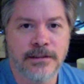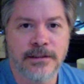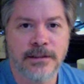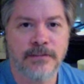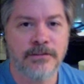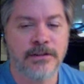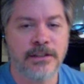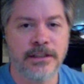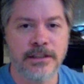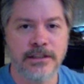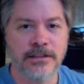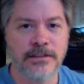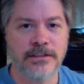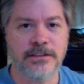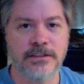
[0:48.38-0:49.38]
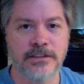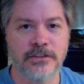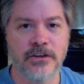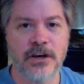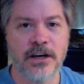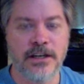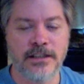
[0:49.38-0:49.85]
Everything's
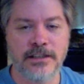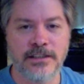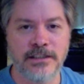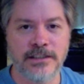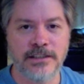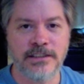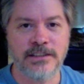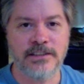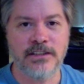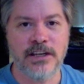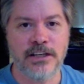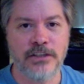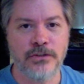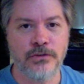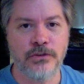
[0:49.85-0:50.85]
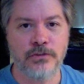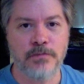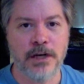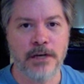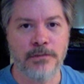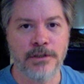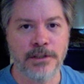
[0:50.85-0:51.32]
you're not this is not a huge
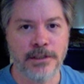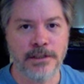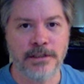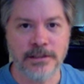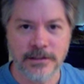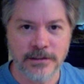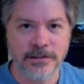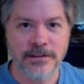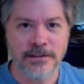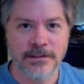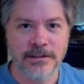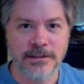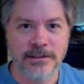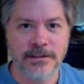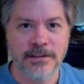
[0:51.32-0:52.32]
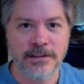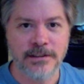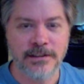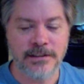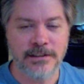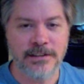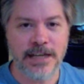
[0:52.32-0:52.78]
public
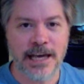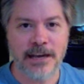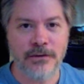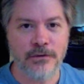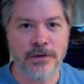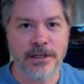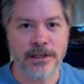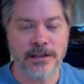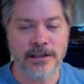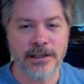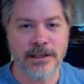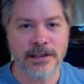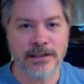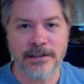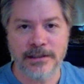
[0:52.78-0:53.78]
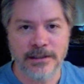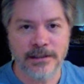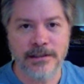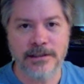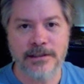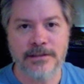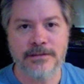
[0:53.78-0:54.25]
gathering like
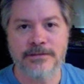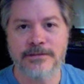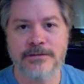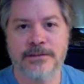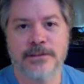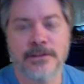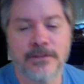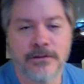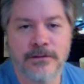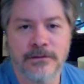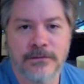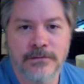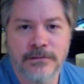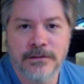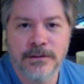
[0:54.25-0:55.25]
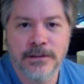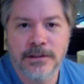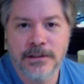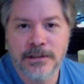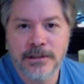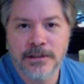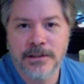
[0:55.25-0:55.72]
uh, you know
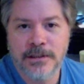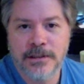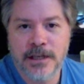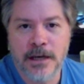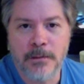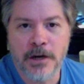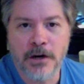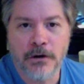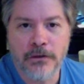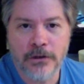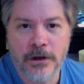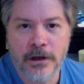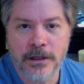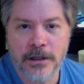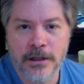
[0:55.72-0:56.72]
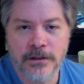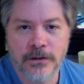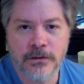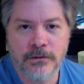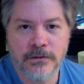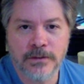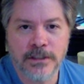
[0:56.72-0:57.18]
a marathon.
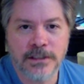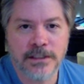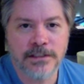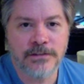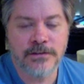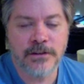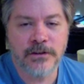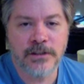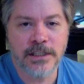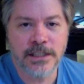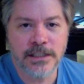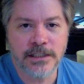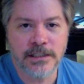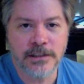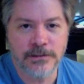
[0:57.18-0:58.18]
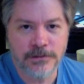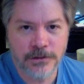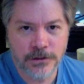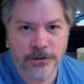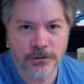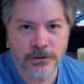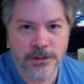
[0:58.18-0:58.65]
So this is very easy to,
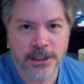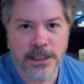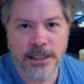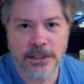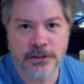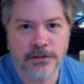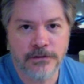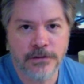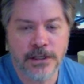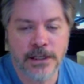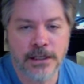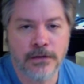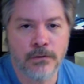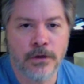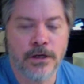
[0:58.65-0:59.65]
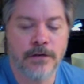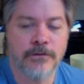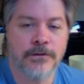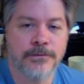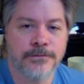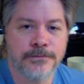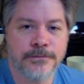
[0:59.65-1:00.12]
to stage and fake and
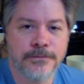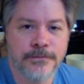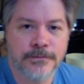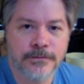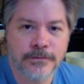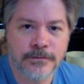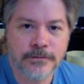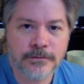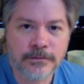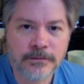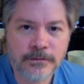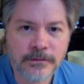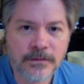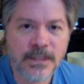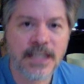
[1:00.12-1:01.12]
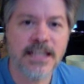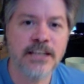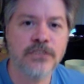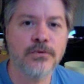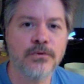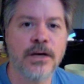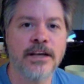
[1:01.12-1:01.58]
whatever.
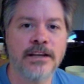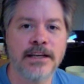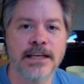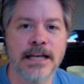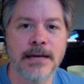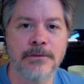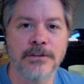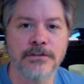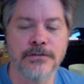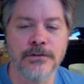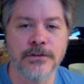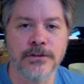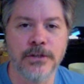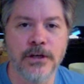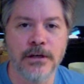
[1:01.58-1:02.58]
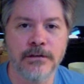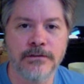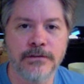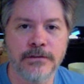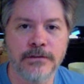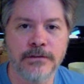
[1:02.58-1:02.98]
Here's what I think happens first off.